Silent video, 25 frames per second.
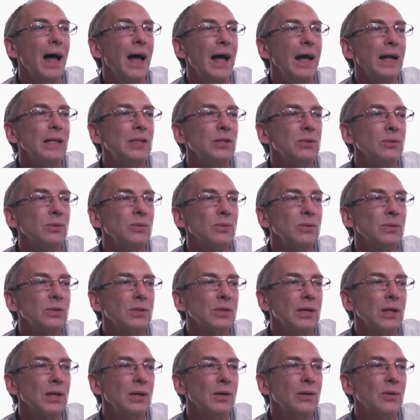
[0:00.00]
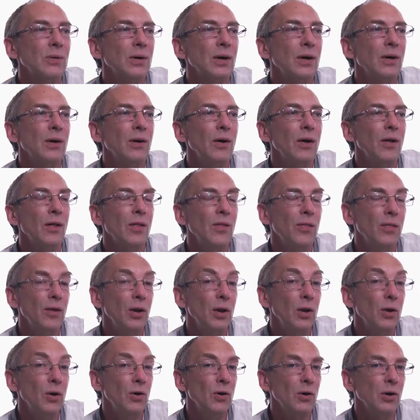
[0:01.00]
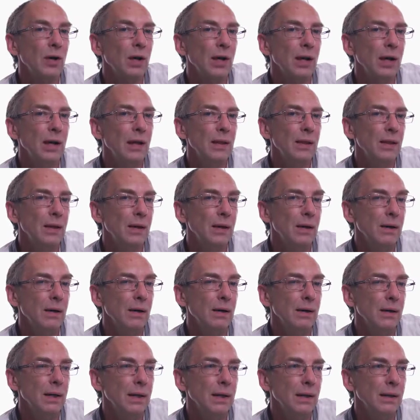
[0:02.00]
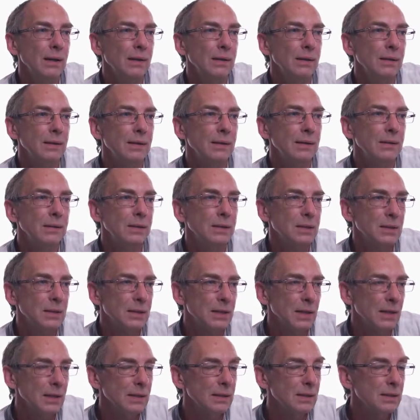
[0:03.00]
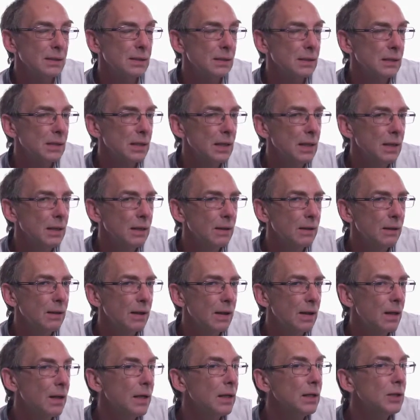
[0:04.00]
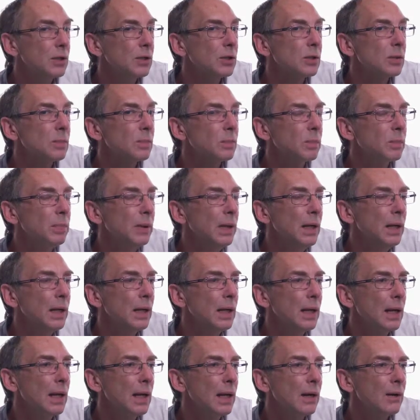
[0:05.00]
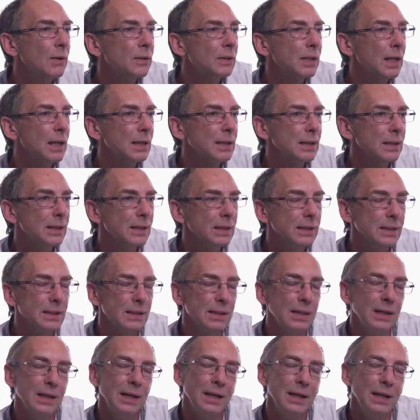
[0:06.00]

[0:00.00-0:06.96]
It's also the look in the eye, just that single eye just peeking out at us.